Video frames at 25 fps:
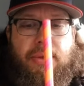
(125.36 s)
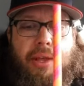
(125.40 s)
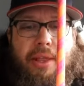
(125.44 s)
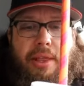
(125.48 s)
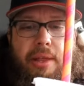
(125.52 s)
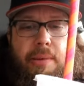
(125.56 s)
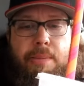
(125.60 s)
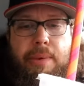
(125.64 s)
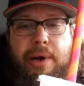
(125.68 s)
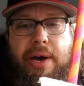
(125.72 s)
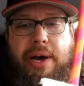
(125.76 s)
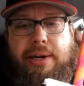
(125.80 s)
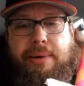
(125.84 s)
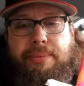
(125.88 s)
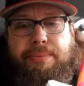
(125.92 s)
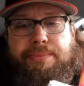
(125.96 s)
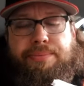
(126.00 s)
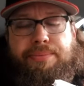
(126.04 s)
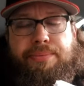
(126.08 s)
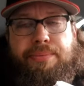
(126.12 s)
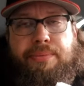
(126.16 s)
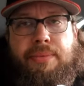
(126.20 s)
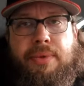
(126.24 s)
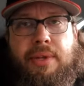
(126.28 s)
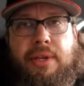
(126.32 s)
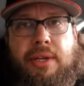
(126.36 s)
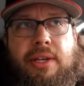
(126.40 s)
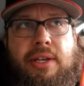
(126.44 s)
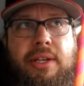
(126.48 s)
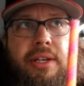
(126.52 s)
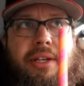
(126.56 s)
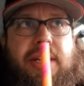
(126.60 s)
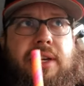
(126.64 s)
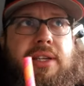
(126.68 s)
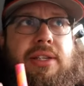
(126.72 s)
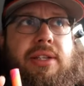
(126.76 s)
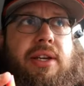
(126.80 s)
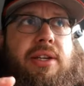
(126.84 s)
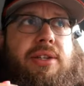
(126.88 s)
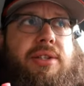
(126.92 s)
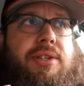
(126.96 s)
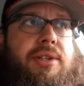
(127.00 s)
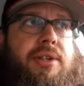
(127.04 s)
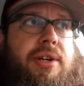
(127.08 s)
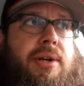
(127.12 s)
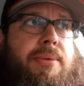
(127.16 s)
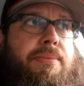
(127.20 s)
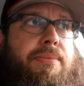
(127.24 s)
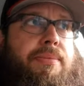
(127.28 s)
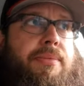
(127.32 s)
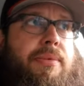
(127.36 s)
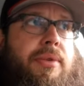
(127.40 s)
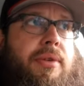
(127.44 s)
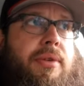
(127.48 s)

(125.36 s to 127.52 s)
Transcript: And the bottom tastes like syrup.